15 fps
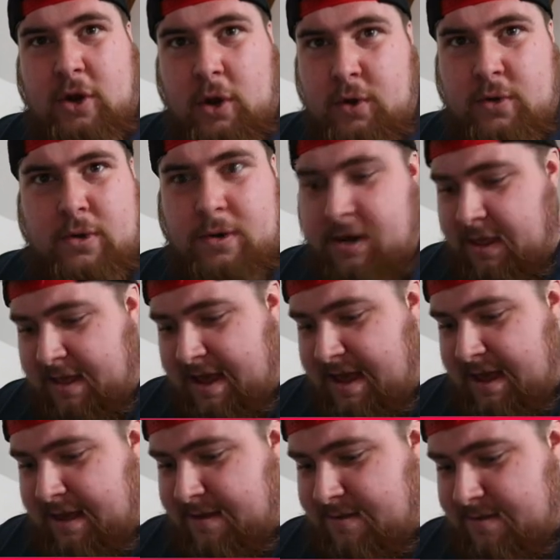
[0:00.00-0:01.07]
to cut it
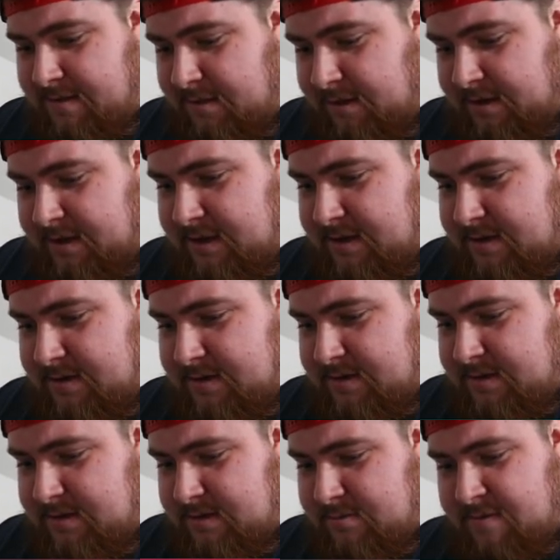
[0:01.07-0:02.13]
there. Like,
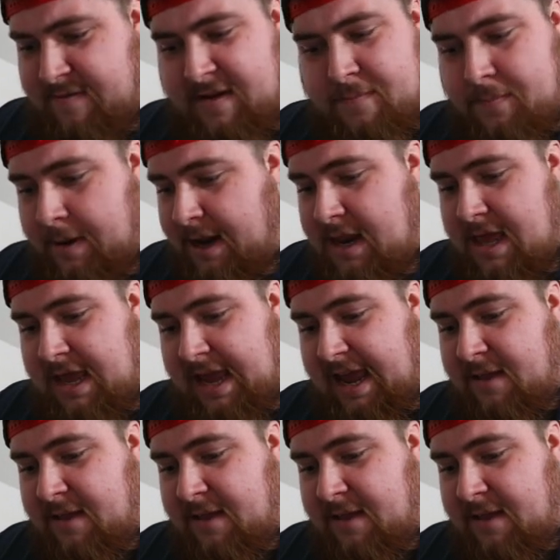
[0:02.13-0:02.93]
we've had plenty of